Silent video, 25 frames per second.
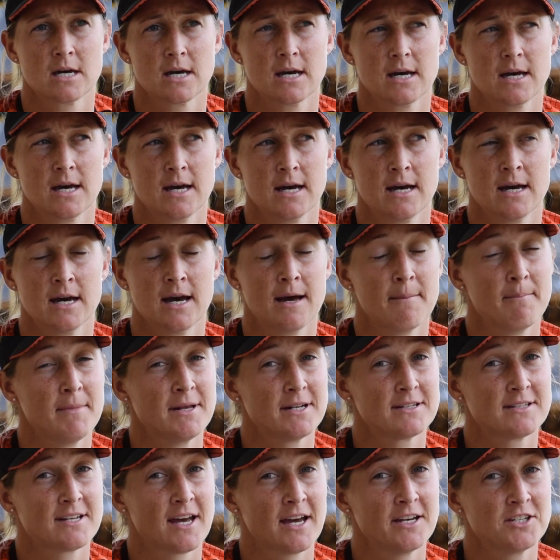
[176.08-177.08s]
A
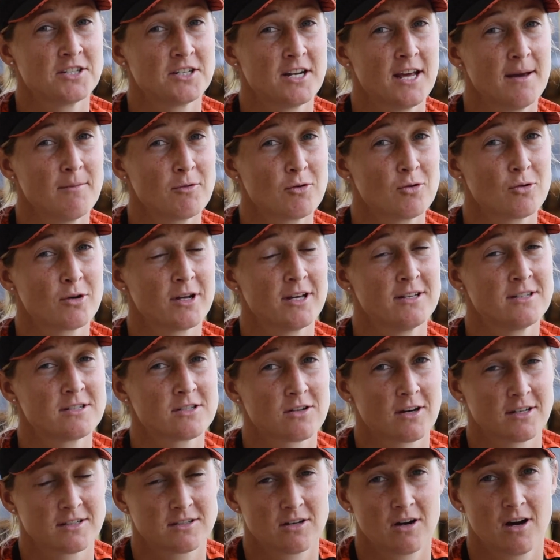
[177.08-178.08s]
meditation app called
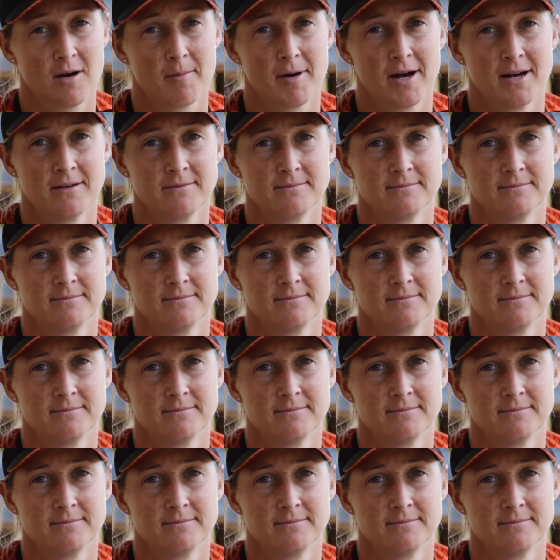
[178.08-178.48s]
Insight Timer.